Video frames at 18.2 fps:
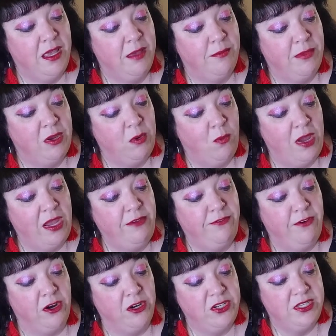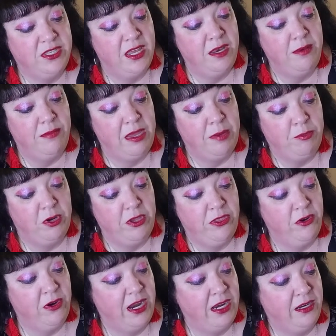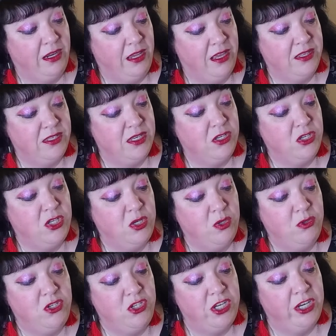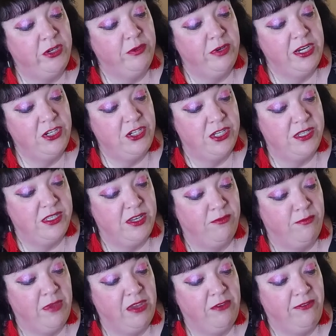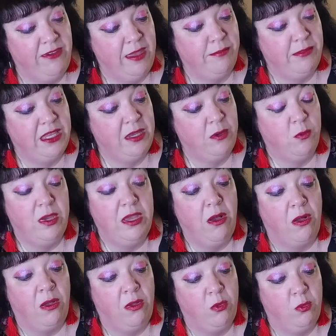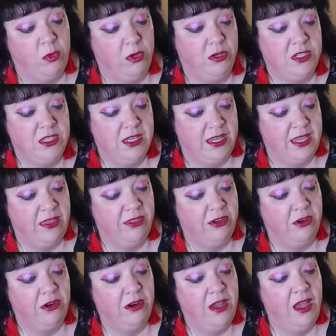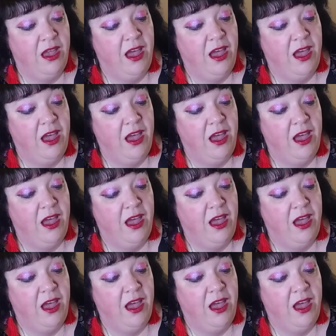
My wife, our son, my brother, and a cousin, two generations of my family, we all work together.